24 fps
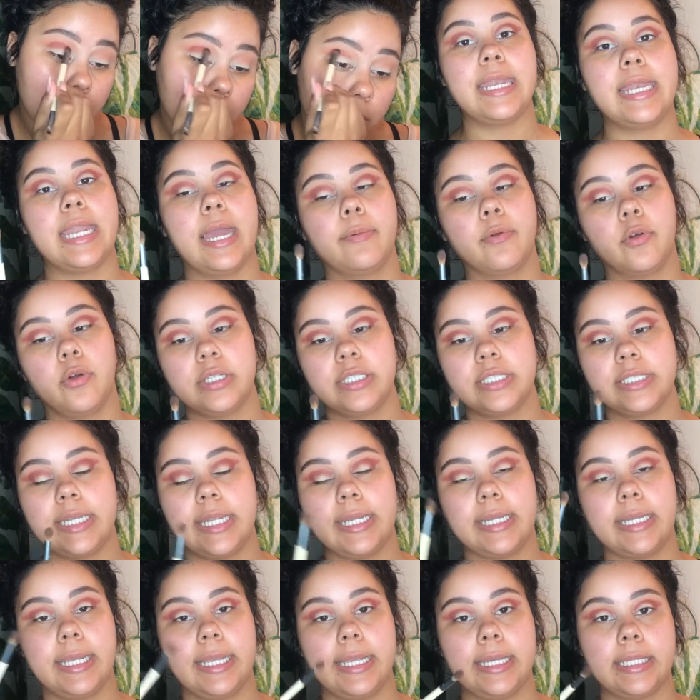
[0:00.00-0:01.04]
And now I'm going to
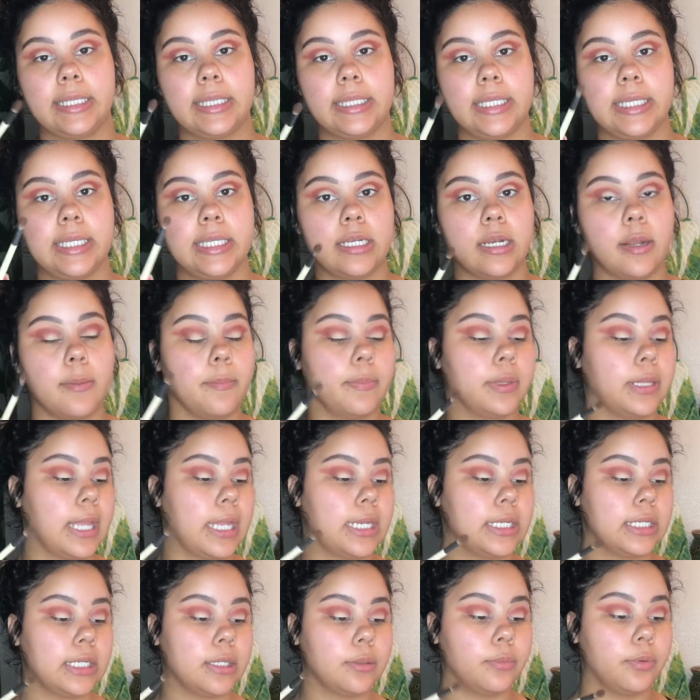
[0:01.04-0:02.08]
take a clean
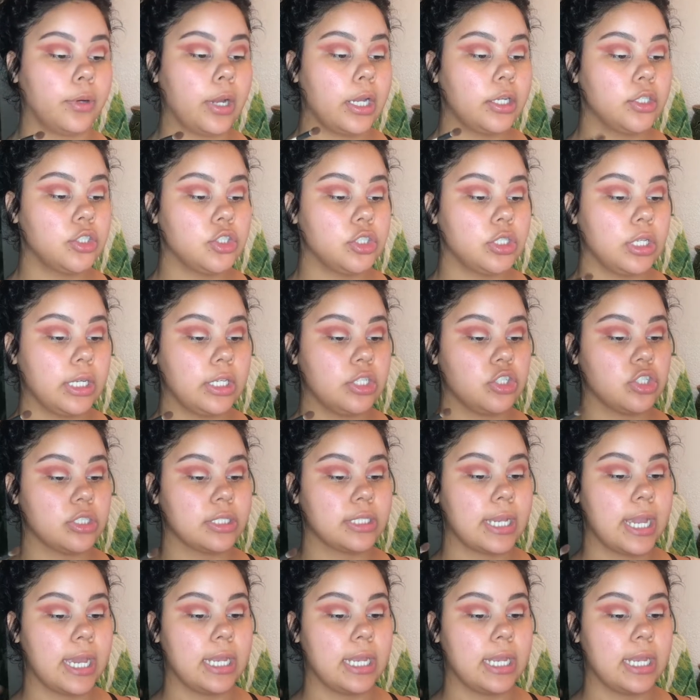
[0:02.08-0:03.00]
blending brush and just